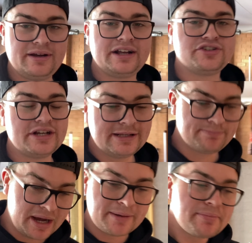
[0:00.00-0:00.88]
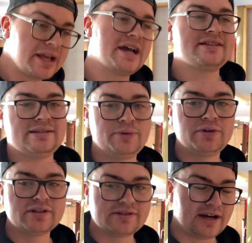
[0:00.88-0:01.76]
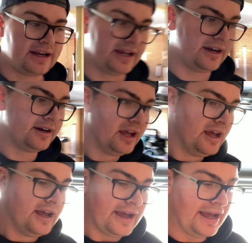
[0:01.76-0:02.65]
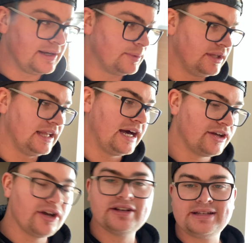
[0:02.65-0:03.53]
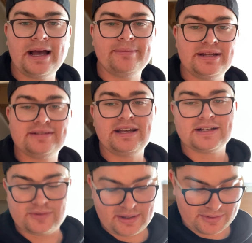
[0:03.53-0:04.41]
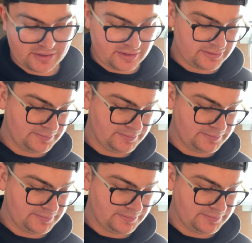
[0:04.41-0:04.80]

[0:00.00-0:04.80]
because she's pumping out some orders right now. And we'll go see how many stickers we're up to.